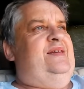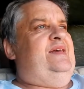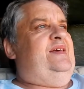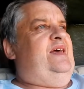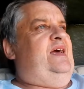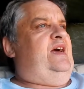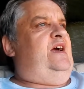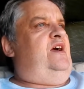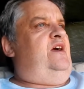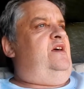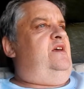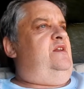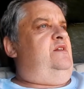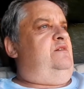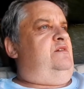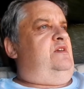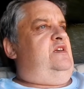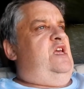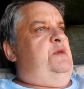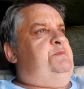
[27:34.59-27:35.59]
And
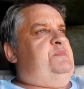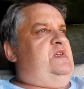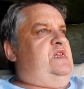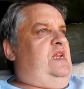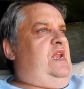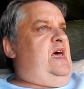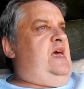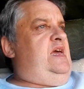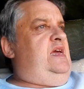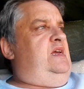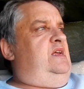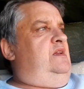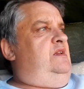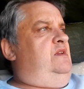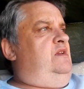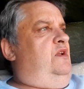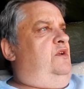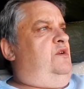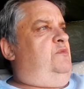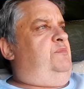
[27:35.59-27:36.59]
Gippsland, a
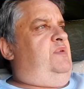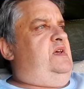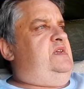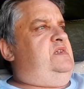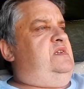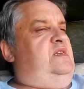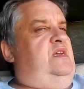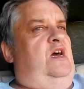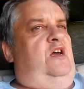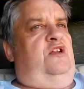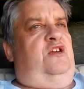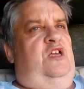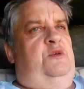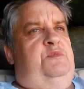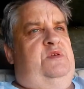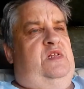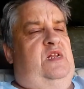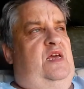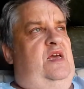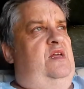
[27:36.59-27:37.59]
lot of places down in
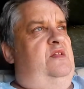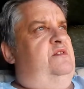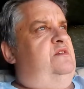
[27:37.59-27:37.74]
Gippsland.